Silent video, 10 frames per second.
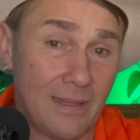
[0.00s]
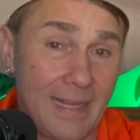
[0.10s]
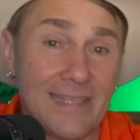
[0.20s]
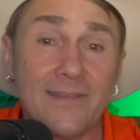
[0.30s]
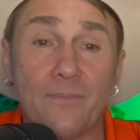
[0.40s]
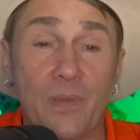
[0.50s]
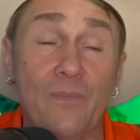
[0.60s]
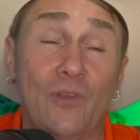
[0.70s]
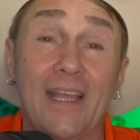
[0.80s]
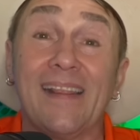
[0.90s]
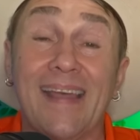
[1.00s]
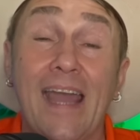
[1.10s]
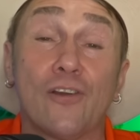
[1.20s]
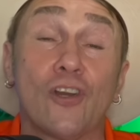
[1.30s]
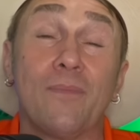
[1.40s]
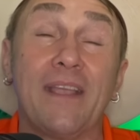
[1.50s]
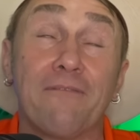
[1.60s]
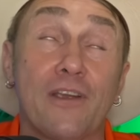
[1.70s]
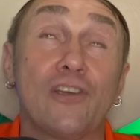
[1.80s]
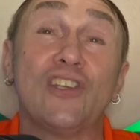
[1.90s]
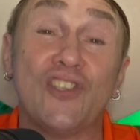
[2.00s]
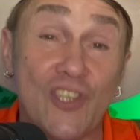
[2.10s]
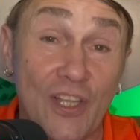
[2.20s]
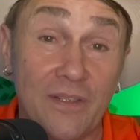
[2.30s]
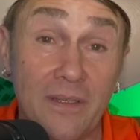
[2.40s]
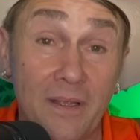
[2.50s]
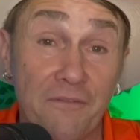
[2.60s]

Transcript: less people like that are going to make very sudden,